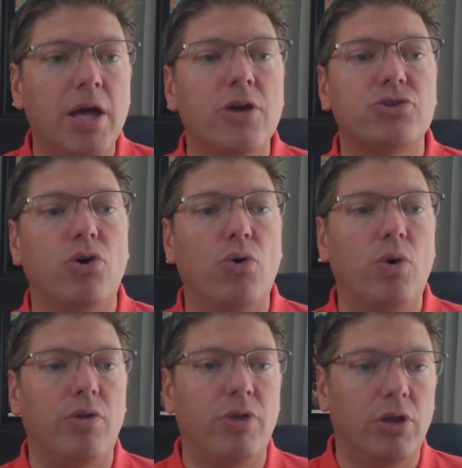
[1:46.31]

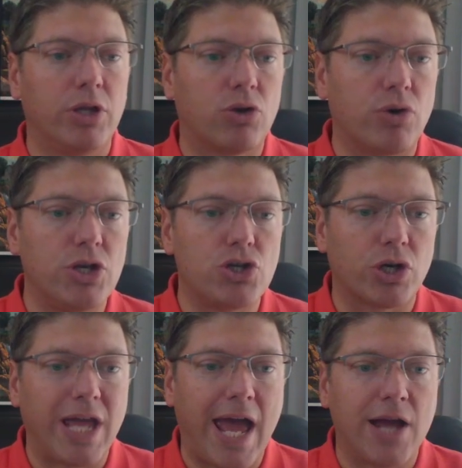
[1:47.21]
So they'll increase your
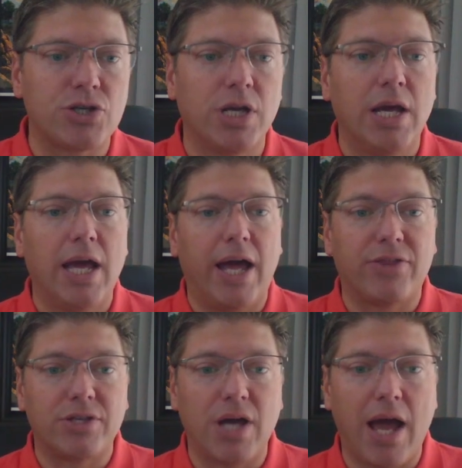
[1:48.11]
cash at
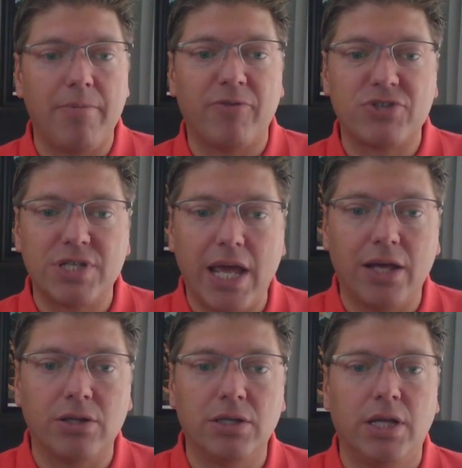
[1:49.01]
the time of
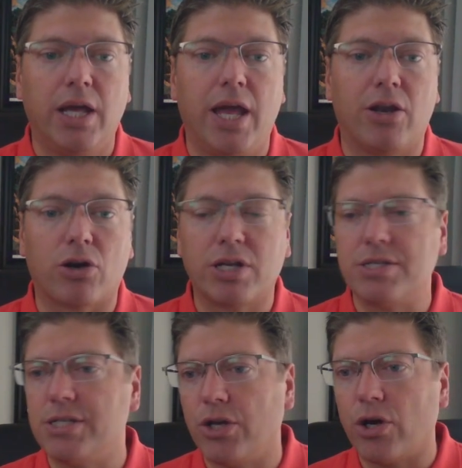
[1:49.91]
sale and are
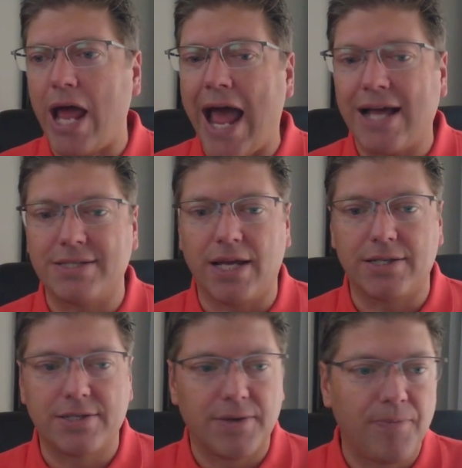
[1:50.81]
considered
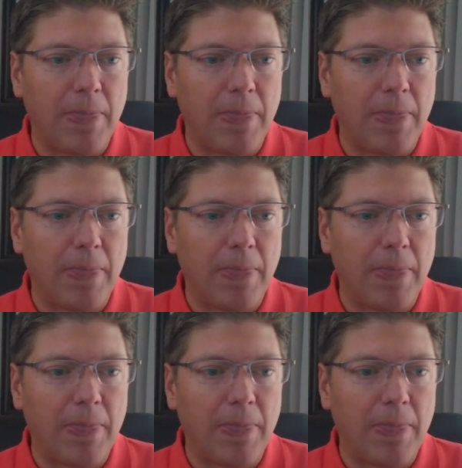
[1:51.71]
assets.